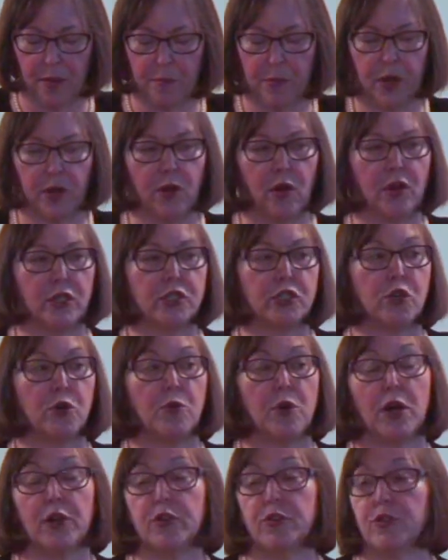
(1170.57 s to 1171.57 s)
But also
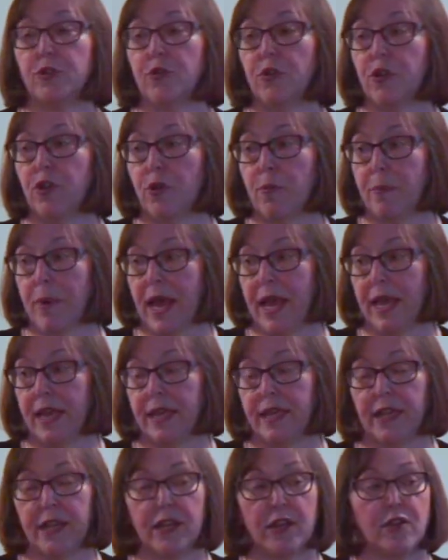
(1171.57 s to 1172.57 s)
while you're doing your
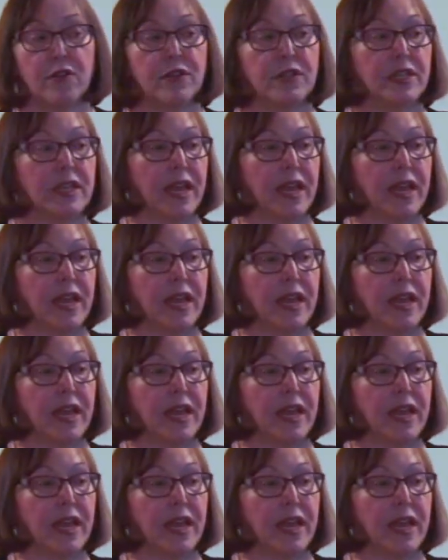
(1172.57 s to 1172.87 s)
banking or in